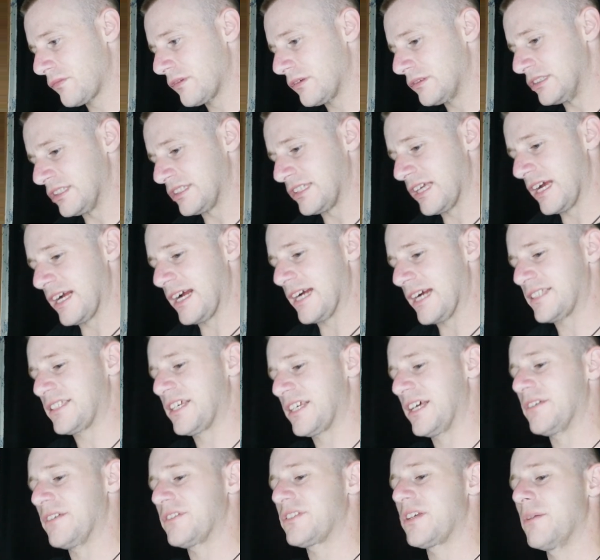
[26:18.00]
Just like I
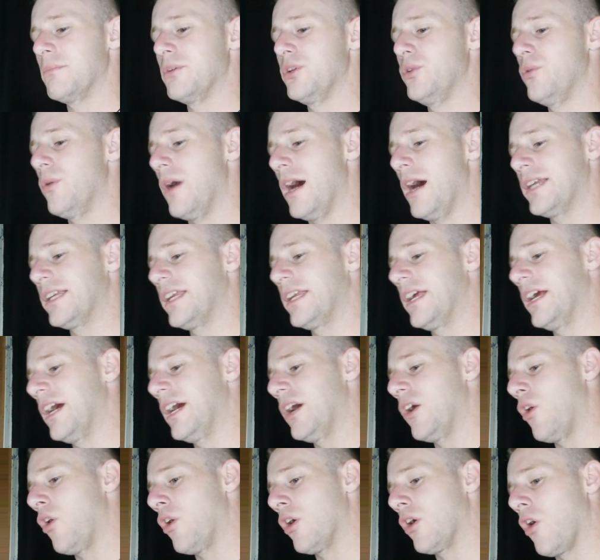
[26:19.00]
said, if some of you out there
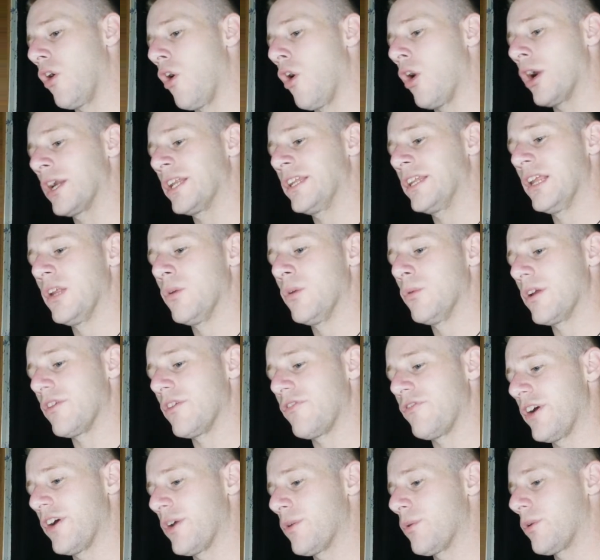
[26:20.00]
are dealing with a
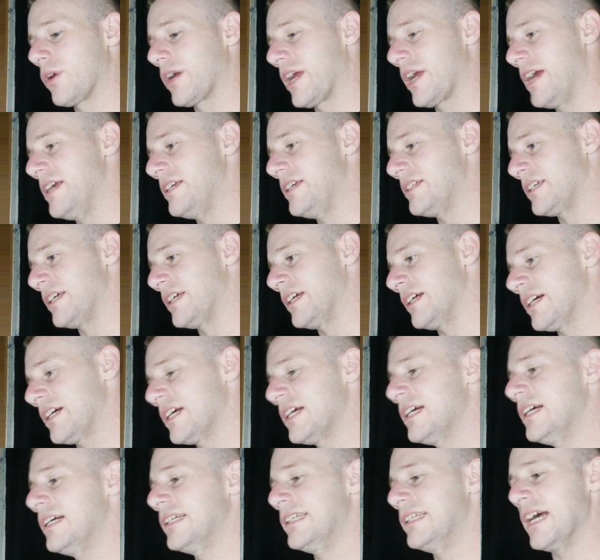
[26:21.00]
federal case here,
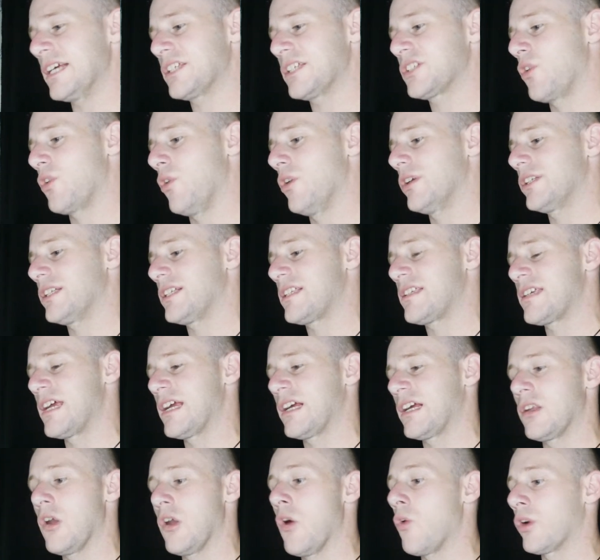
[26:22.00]
that's going to take
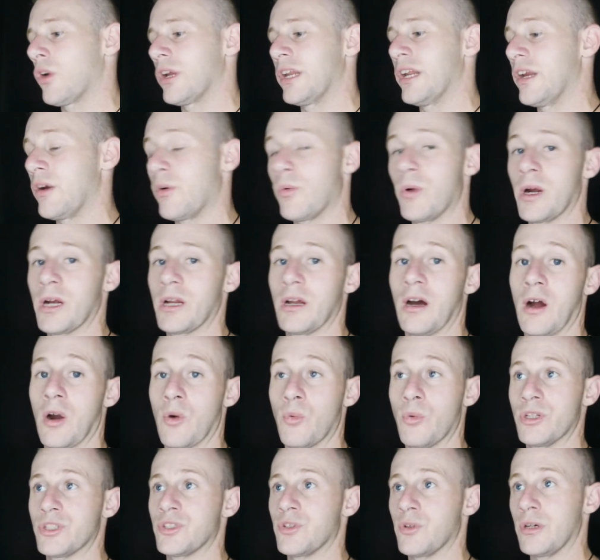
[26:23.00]
longer than an
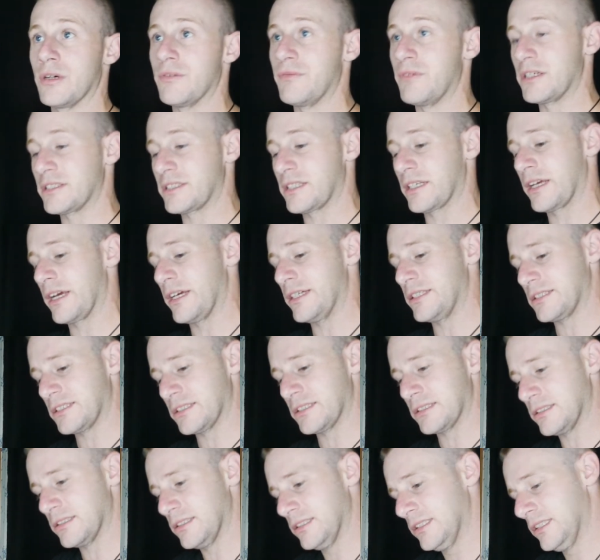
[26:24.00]
original investigation.
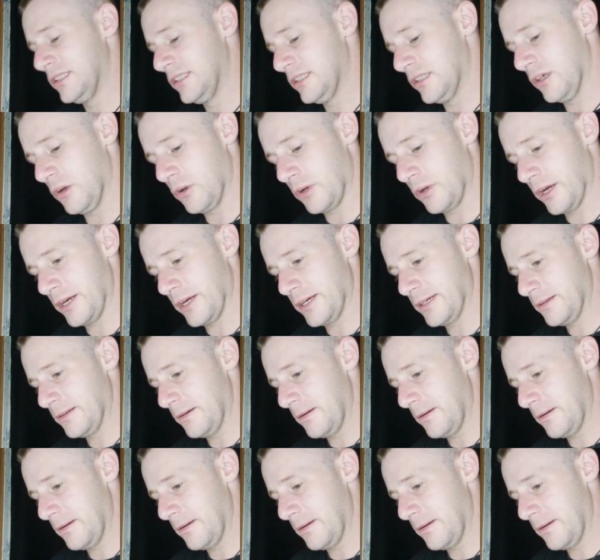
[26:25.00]
Okay?